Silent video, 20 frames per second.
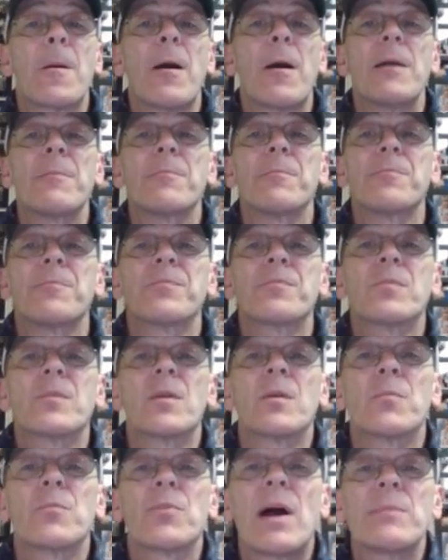All right,
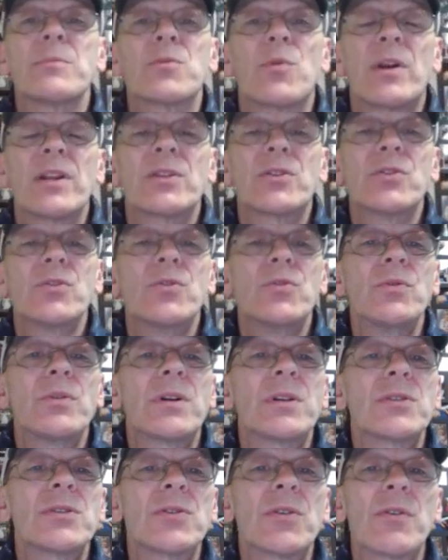problems 1 and 2
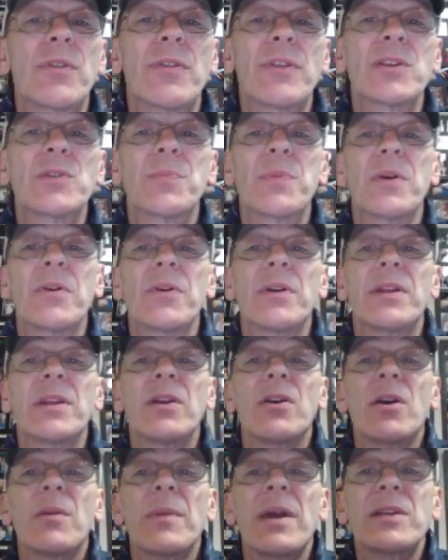concern this period
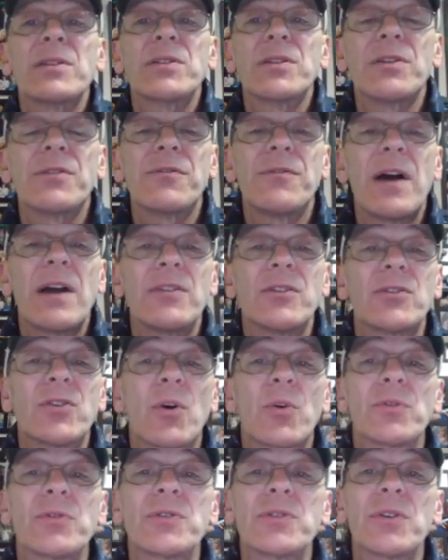here. I'm asking you to find the
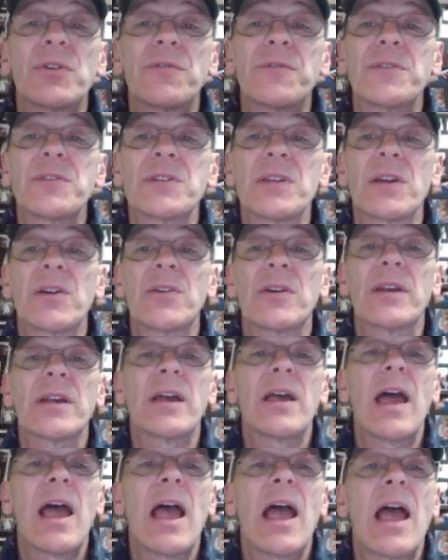total surface
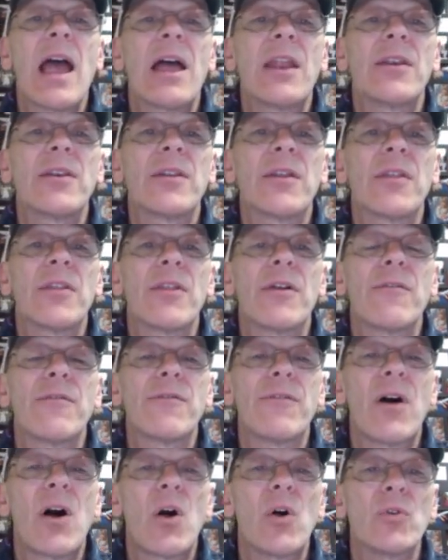area and the
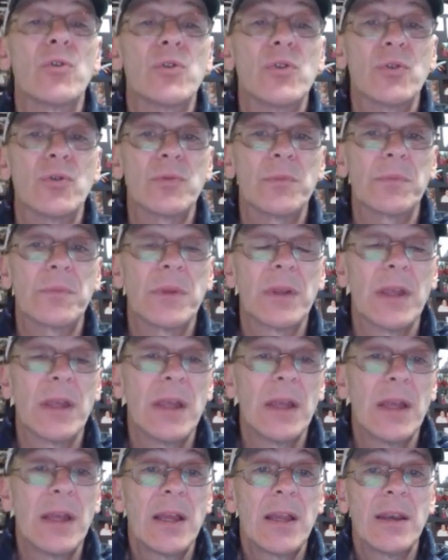volume.
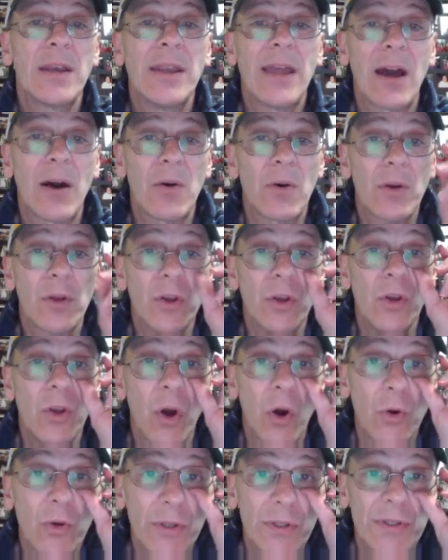Now,
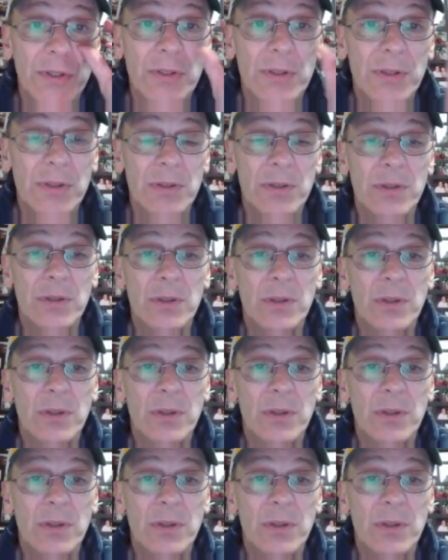notice